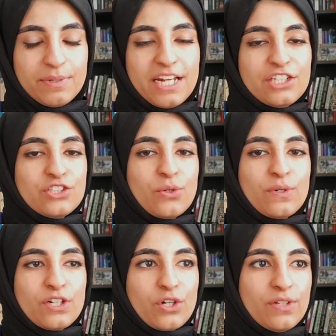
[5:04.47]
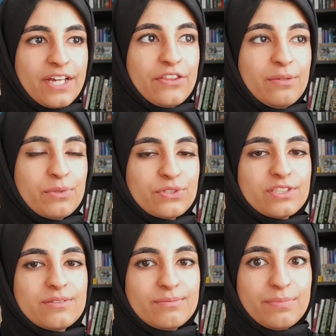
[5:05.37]
but I just don't want to go like the
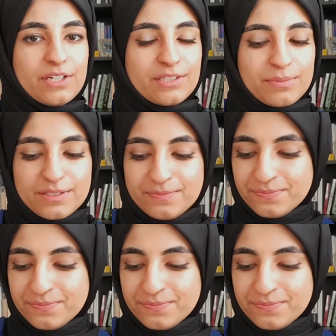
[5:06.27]
most possible.